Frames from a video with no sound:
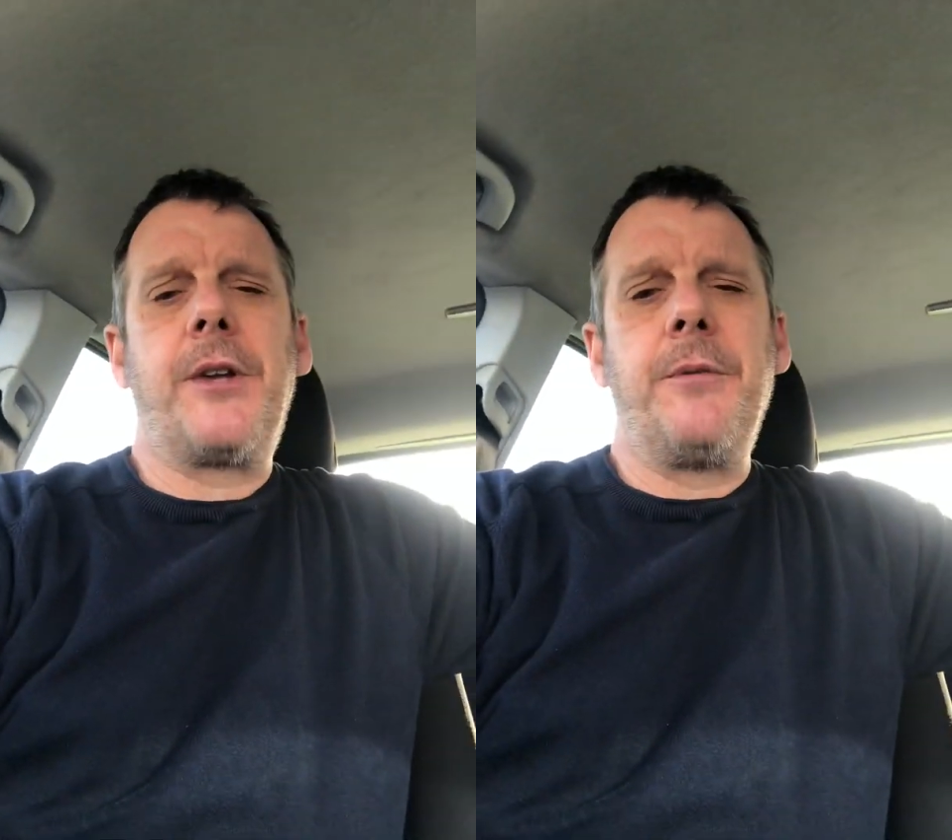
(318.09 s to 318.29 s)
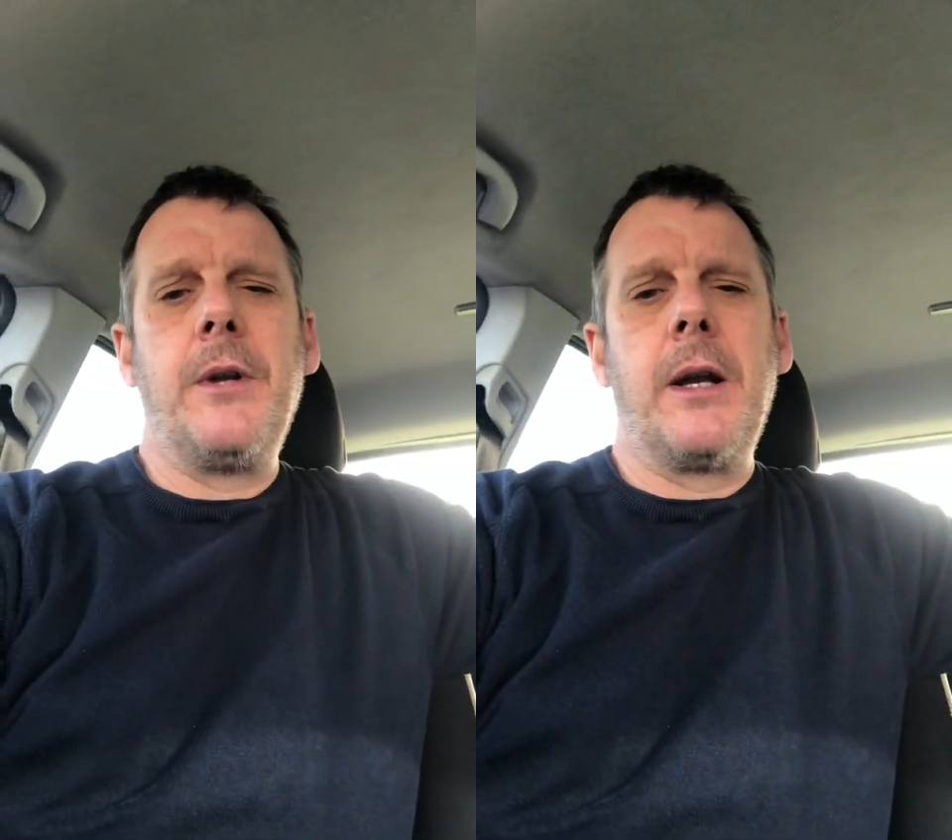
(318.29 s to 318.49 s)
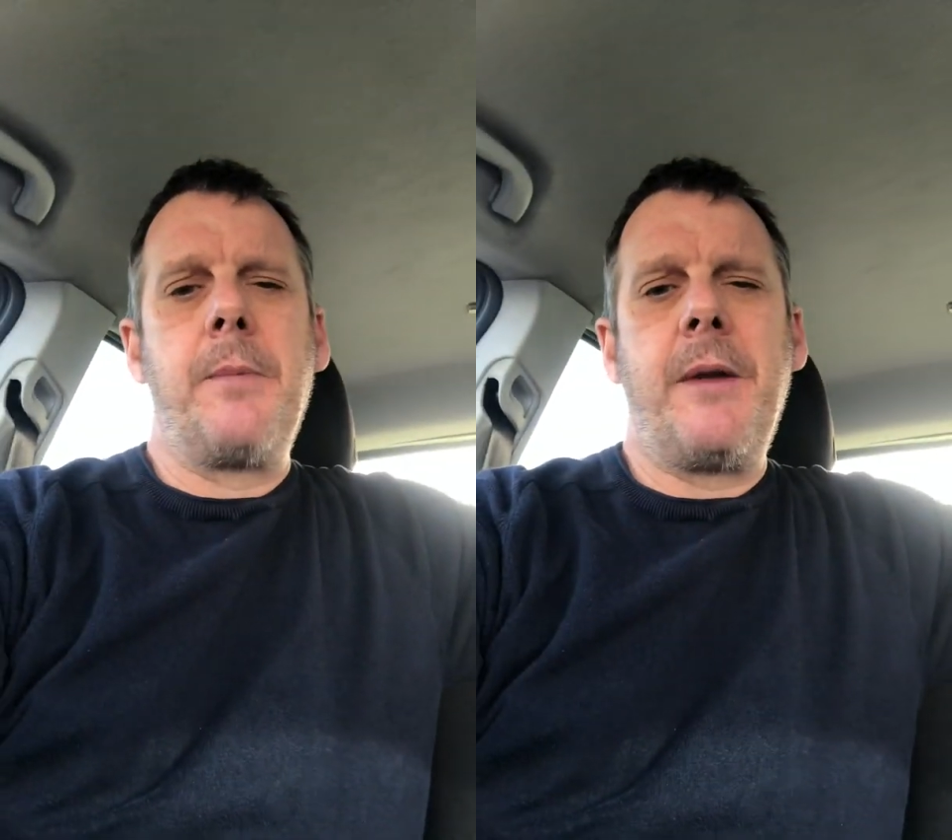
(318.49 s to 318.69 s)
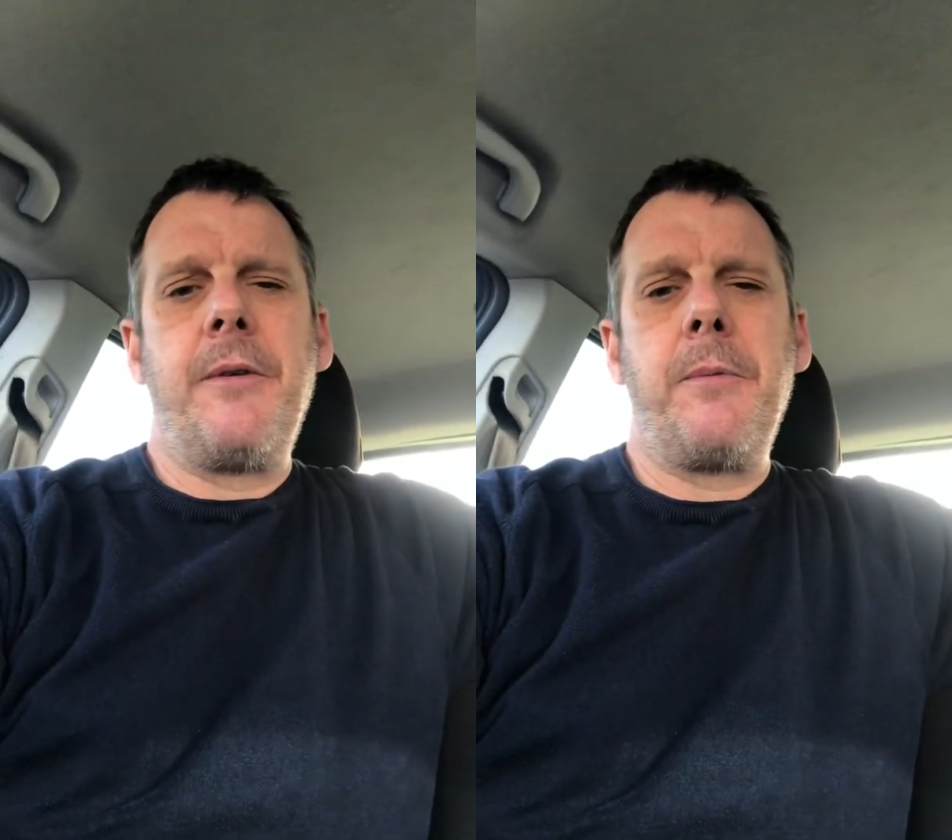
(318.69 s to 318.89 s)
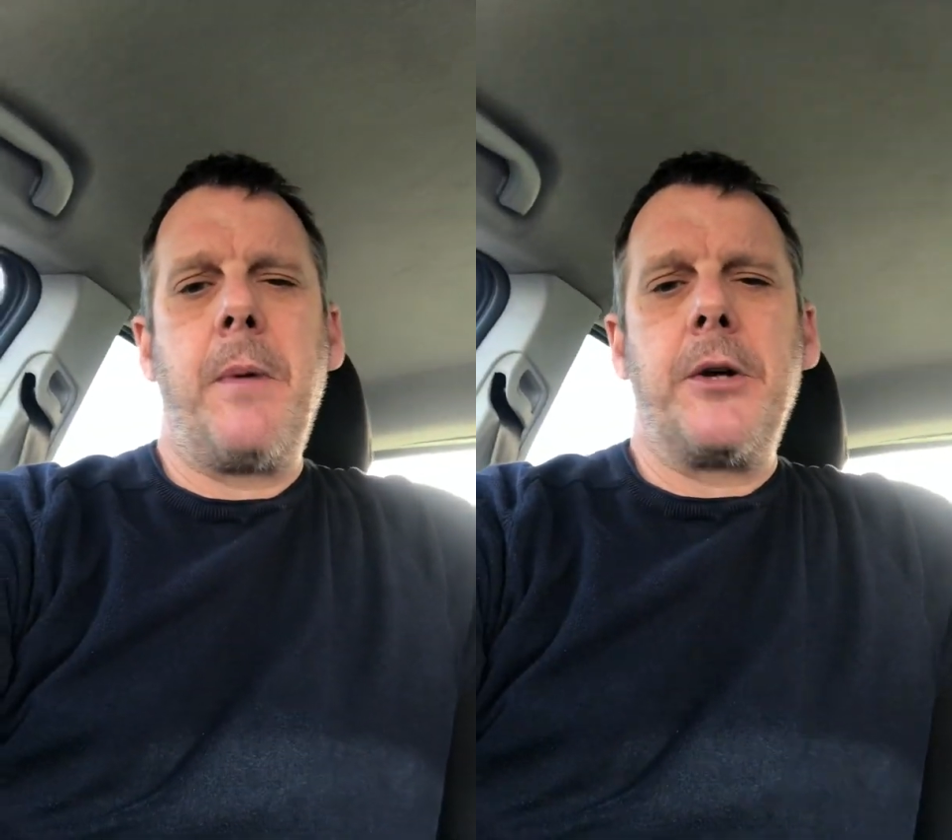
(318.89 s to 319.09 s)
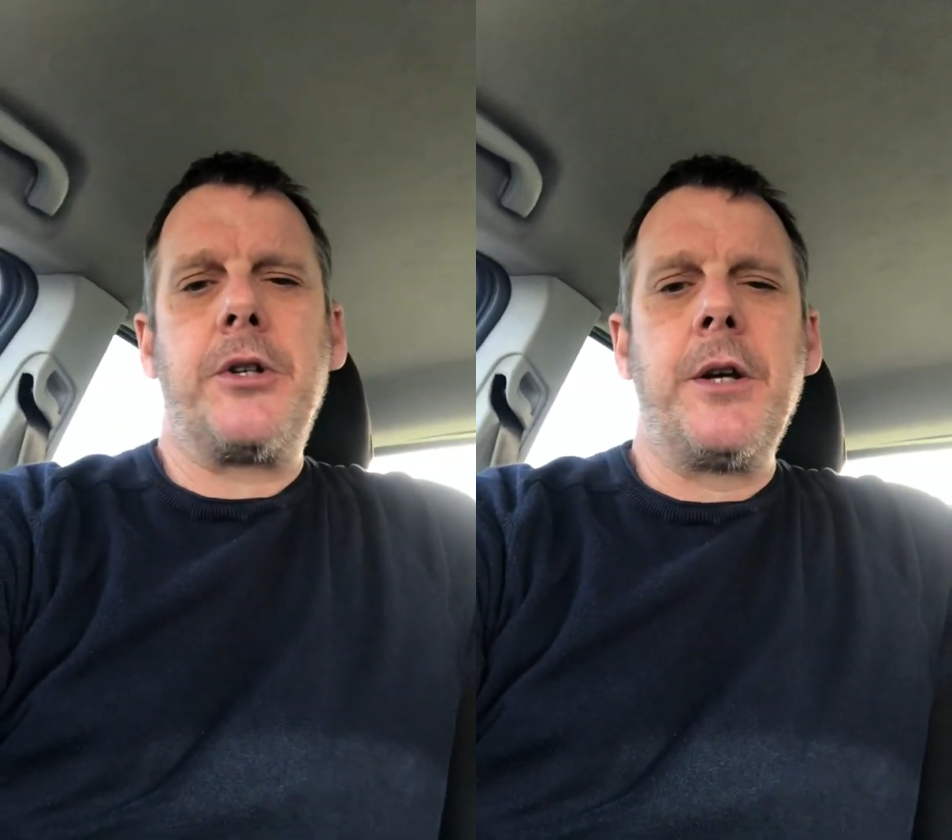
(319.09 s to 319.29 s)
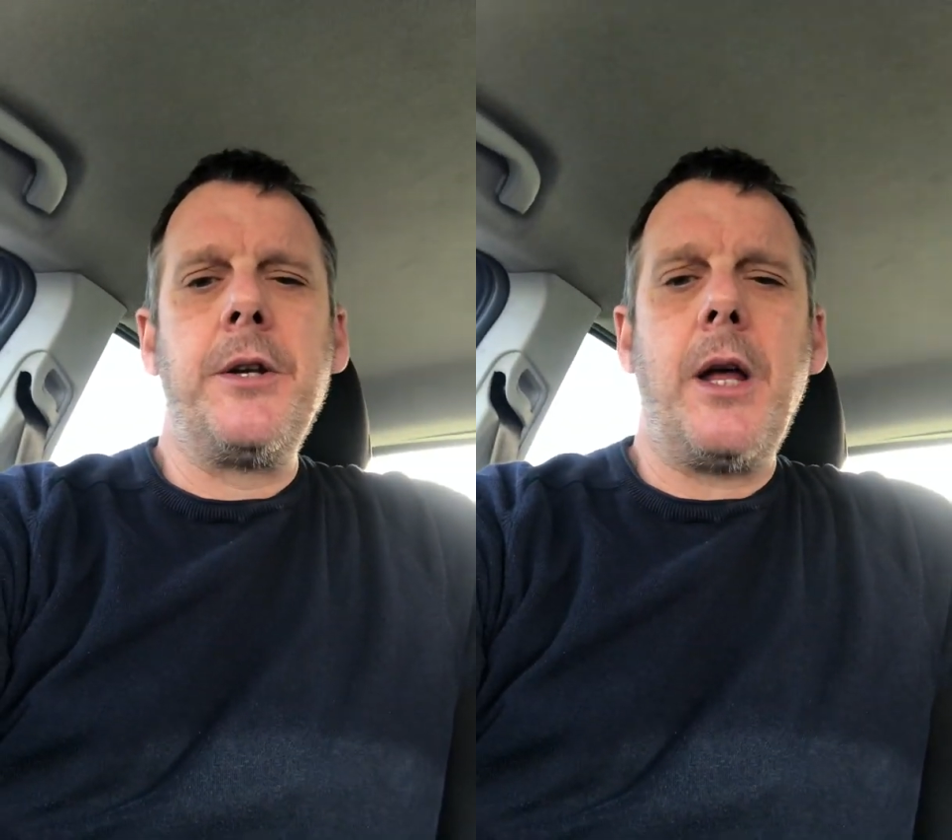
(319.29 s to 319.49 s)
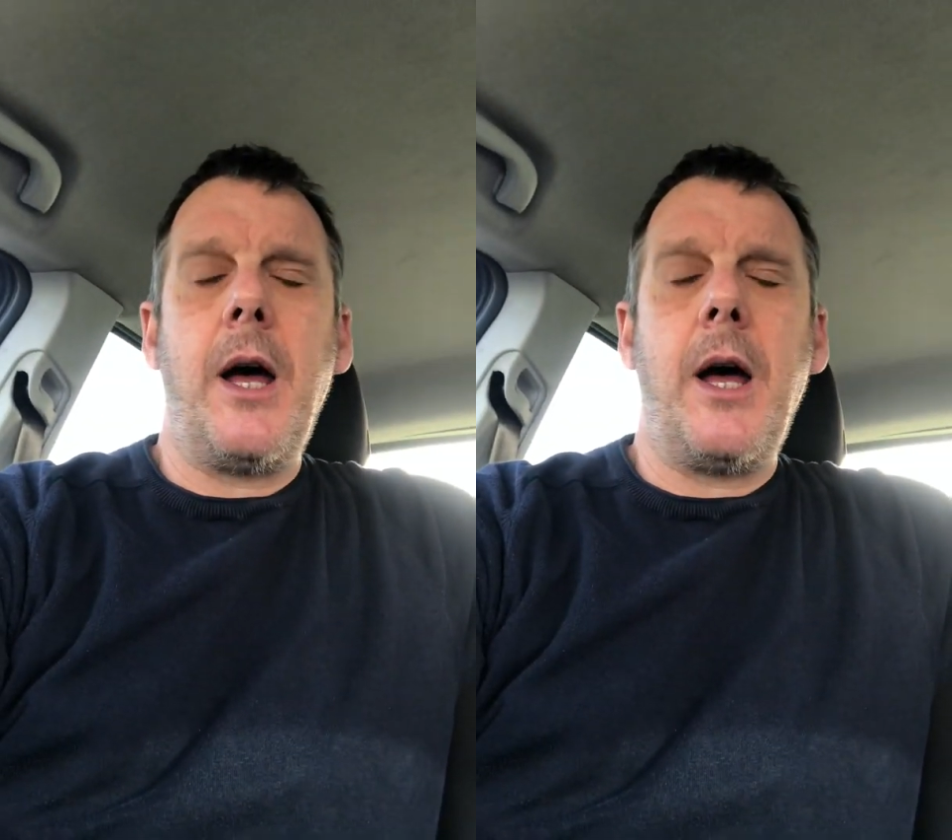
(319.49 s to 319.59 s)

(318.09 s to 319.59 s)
given you a little bit of information.